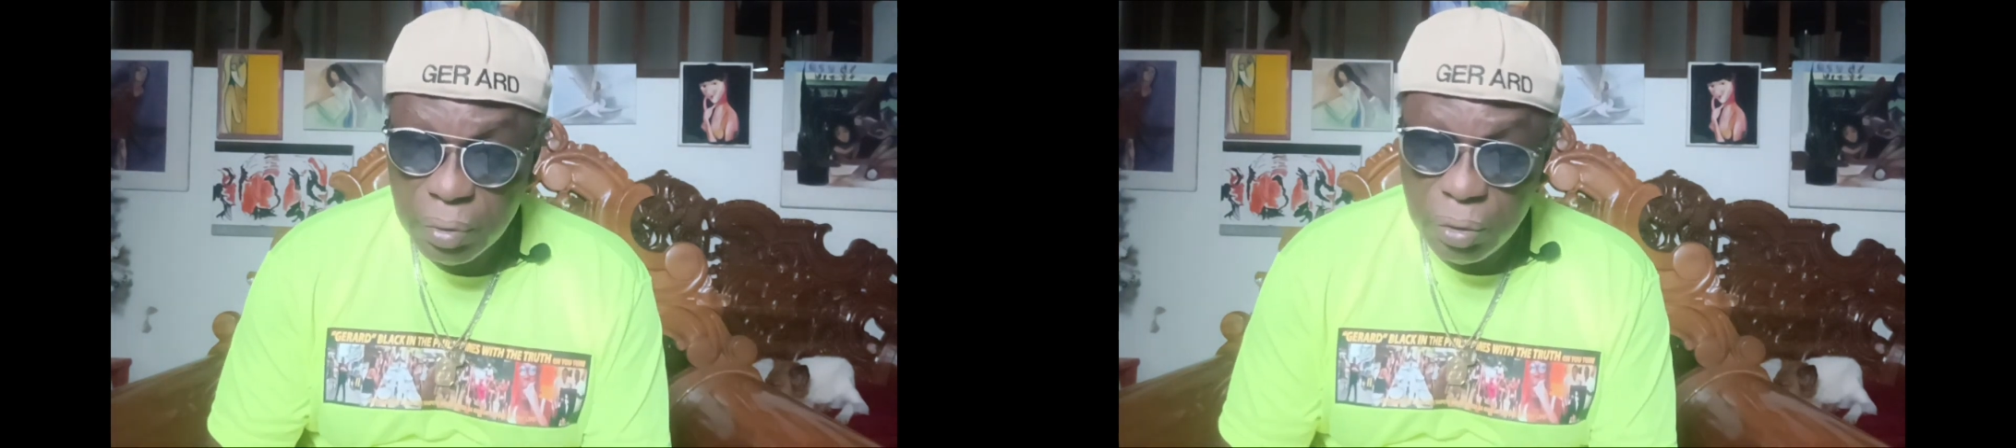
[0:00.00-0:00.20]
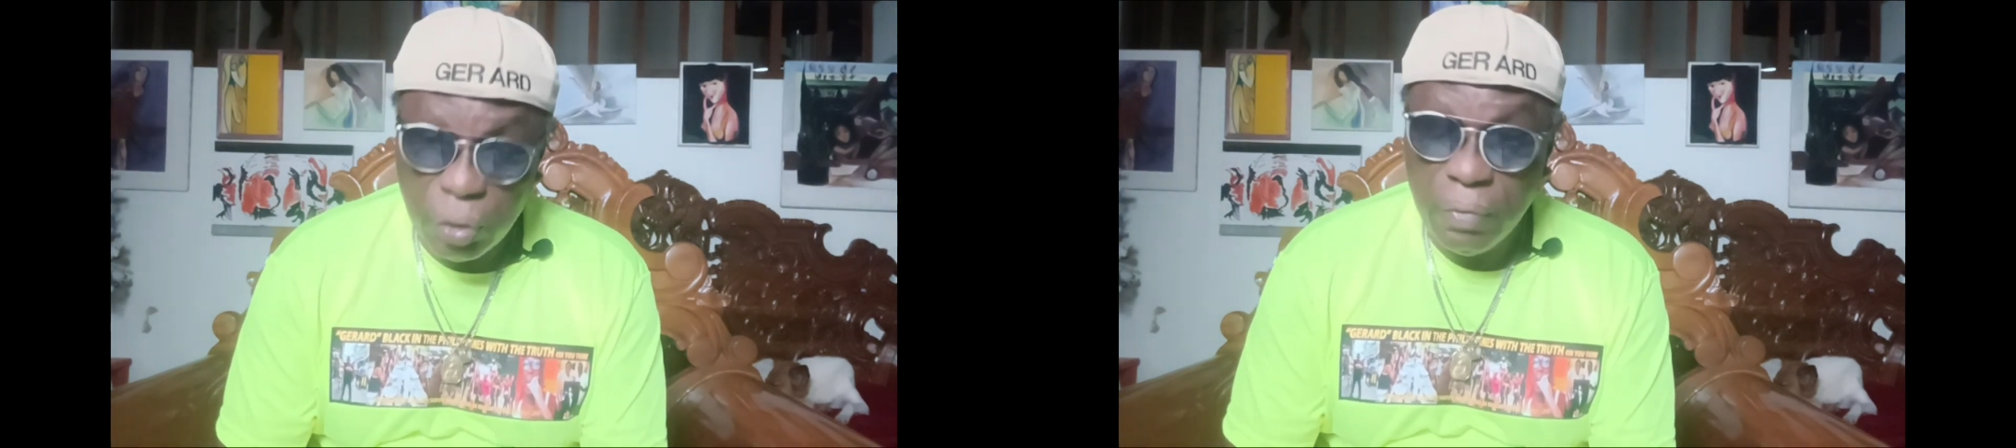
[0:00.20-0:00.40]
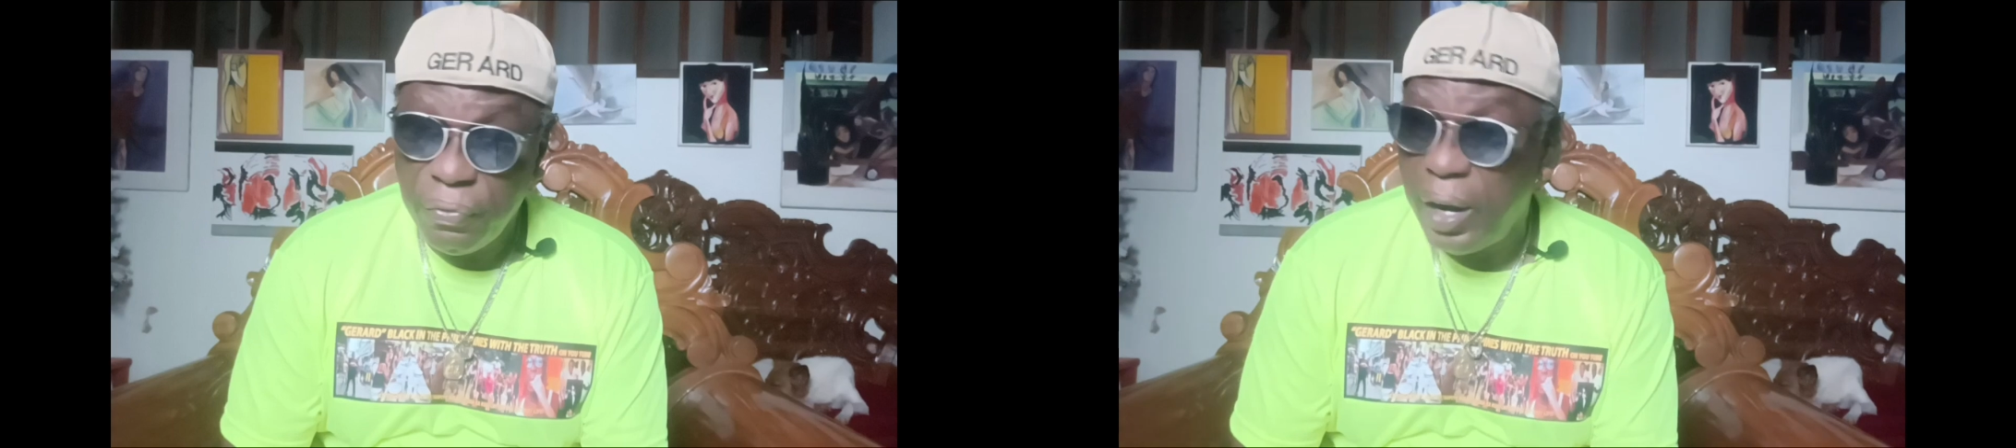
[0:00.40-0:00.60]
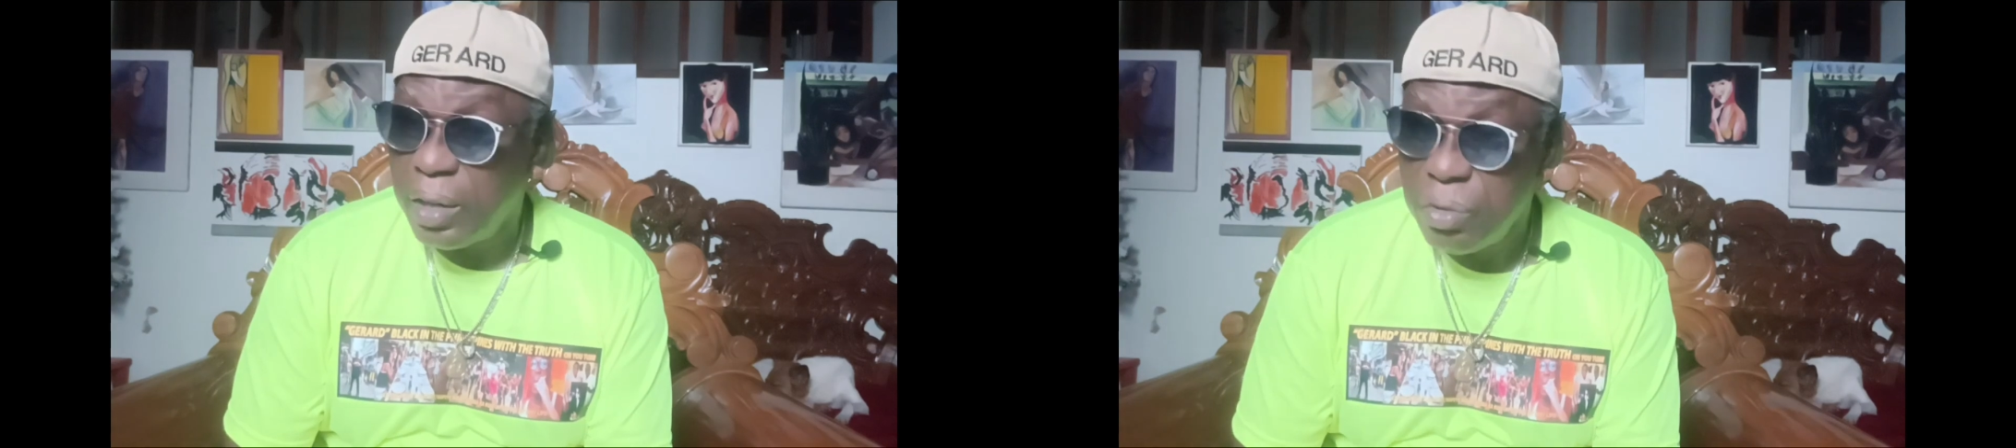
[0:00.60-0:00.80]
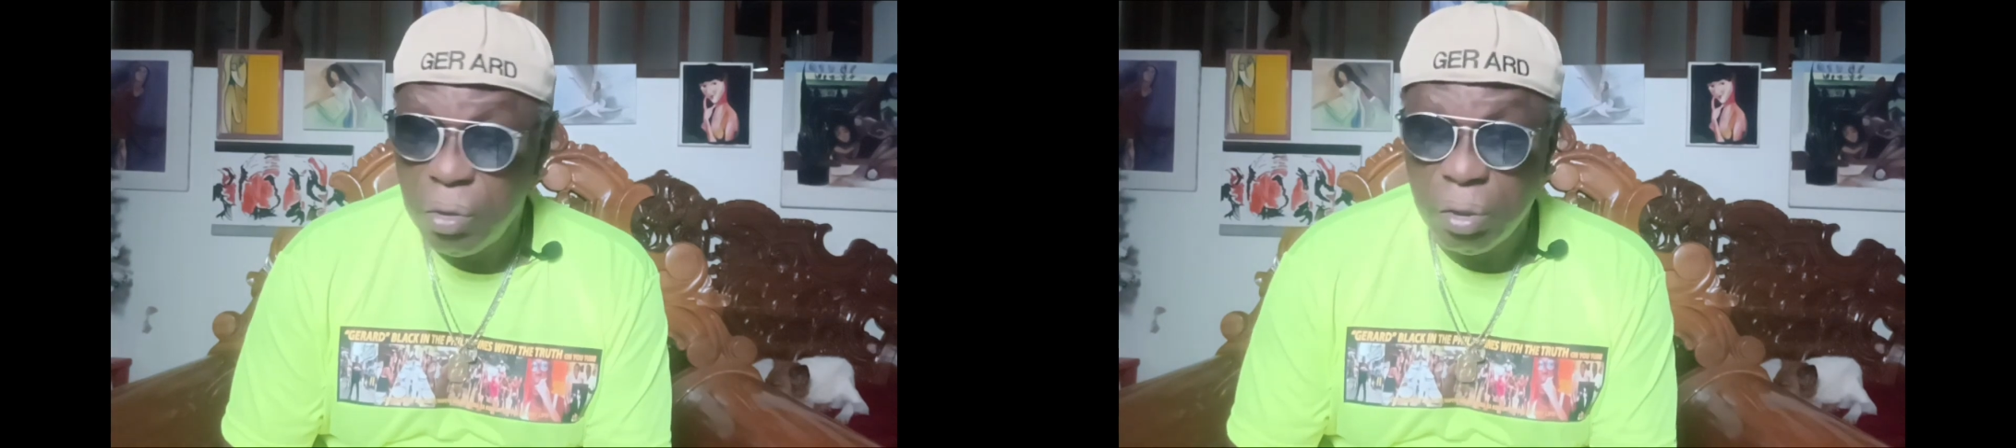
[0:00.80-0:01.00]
You can find you a